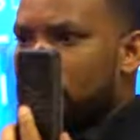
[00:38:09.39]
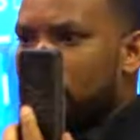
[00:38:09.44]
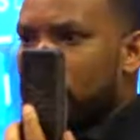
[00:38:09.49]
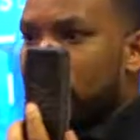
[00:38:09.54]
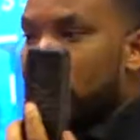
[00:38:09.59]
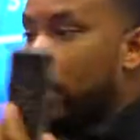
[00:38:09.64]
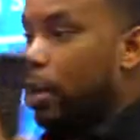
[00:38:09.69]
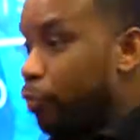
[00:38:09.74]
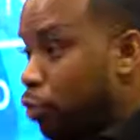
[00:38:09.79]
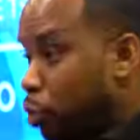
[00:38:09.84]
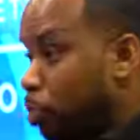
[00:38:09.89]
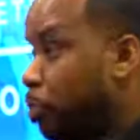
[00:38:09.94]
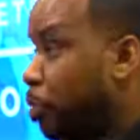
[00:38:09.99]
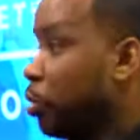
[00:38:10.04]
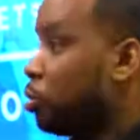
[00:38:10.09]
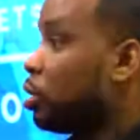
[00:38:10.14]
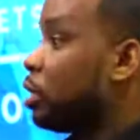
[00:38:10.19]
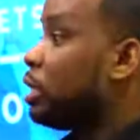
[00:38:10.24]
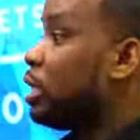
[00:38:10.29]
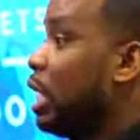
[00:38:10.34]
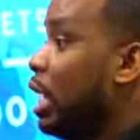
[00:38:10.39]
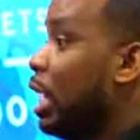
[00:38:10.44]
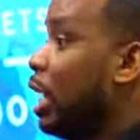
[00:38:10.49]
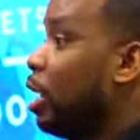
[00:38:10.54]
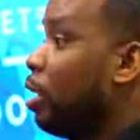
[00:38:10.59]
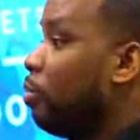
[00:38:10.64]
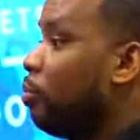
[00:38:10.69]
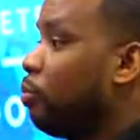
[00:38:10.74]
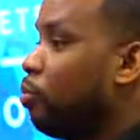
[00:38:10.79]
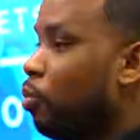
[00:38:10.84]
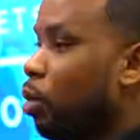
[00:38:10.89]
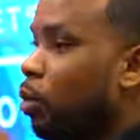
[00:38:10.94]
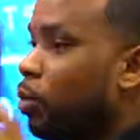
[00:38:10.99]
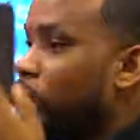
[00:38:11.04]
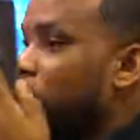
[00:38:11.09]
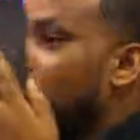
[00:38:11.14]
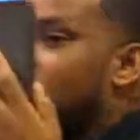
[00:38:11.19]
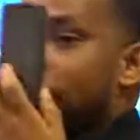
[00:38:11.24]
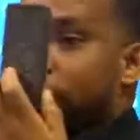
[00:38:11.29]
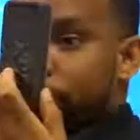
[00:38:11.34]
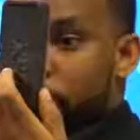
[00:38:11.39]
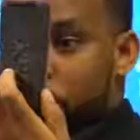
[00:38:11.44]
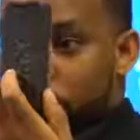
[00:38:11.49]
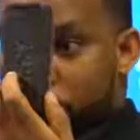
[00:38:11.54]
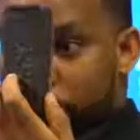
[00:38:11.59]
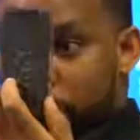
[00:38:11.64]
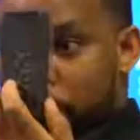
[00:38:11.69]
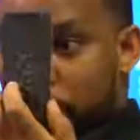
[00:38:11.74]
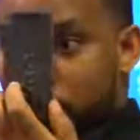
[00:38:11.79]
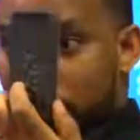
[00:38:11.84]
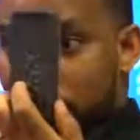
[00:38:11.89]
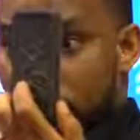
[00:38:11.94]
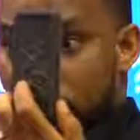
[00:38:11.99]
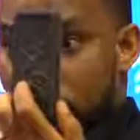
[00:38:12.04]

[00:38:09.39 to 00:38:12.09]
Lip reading: Right? If you built a team, what would they have to do with it?